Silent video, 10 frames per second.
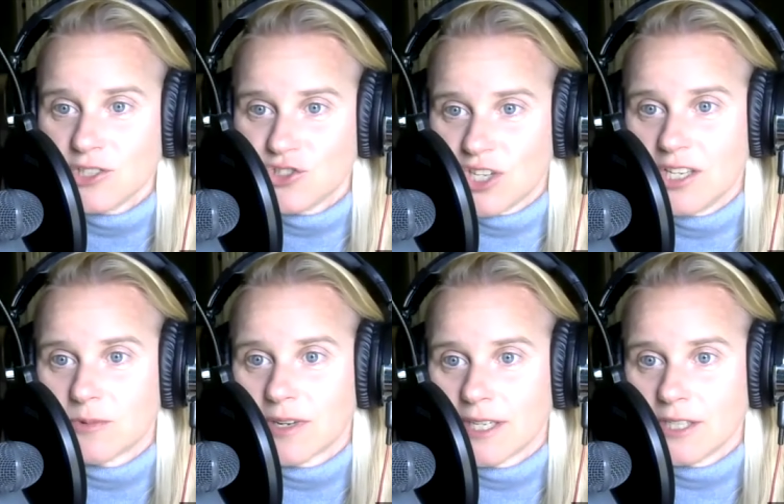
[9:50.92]

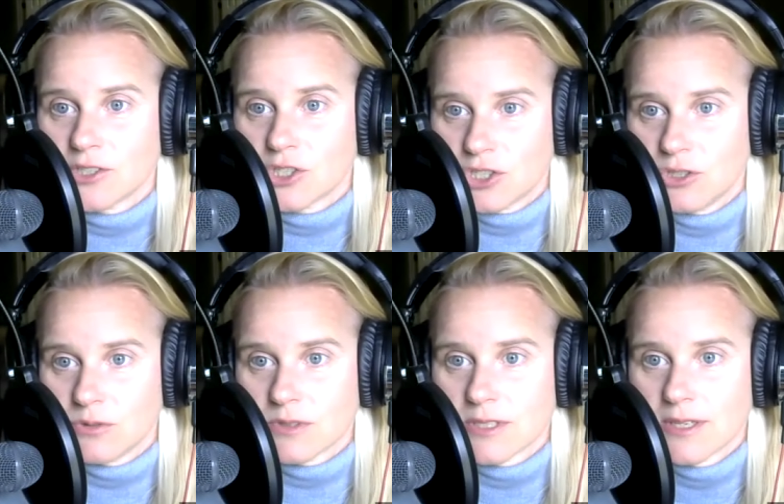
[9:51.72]
January
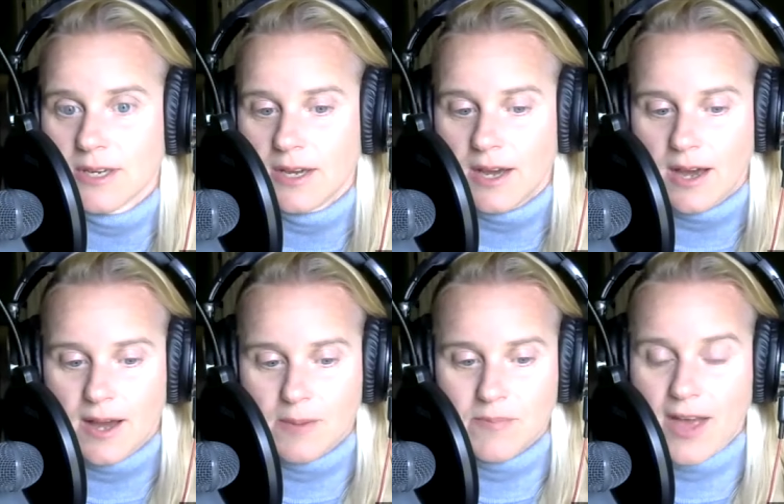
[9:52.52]
shoot
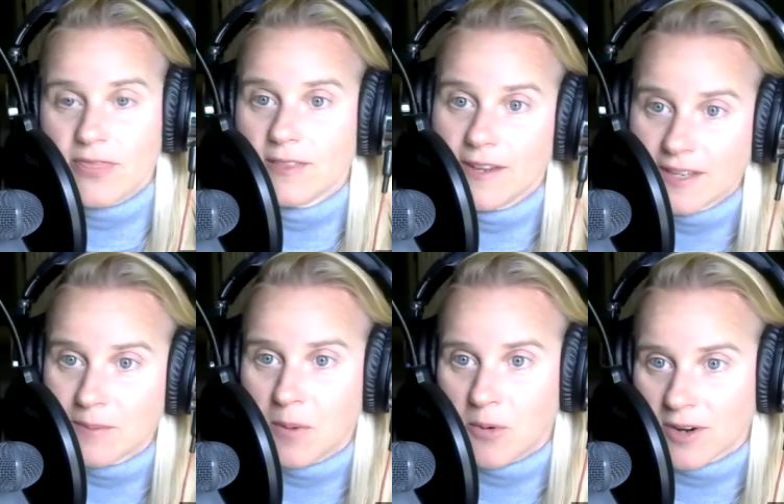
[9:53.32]
um, at the Lincoln
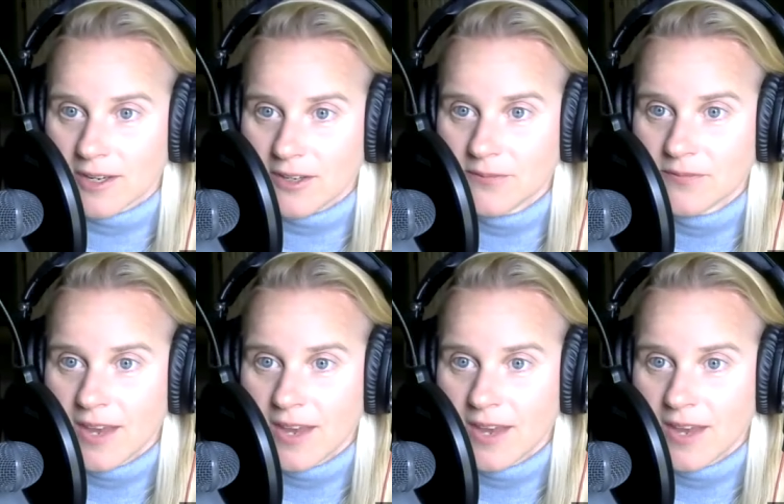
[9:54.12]
Memorial.